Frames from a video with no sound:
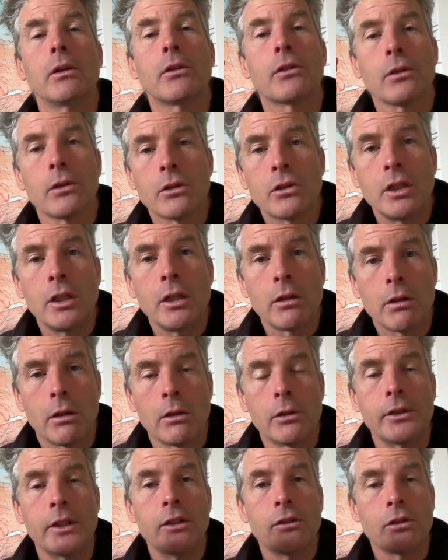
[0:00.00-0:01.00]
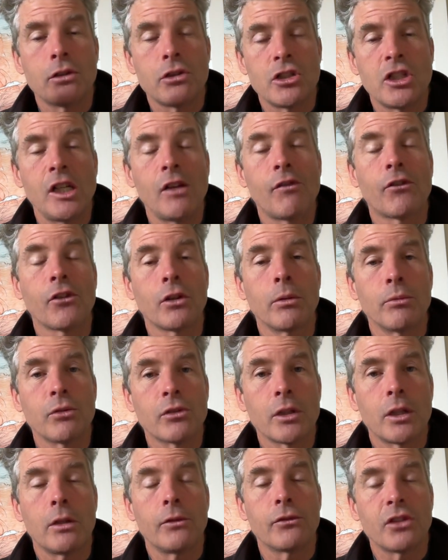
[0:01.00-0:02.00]
13 colonies achieved for
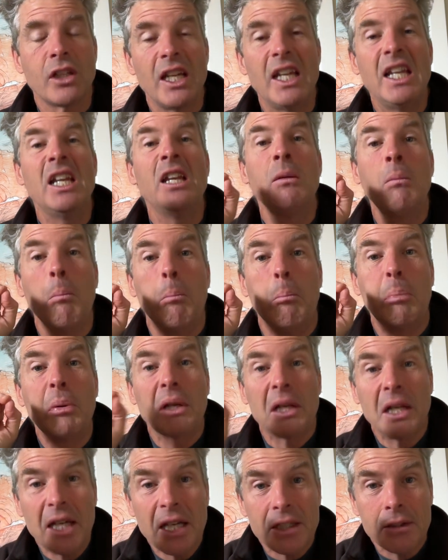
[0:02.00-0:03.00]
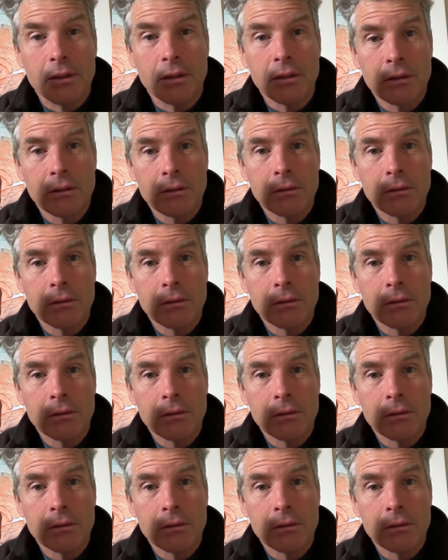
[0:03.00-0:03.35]
themselves in blood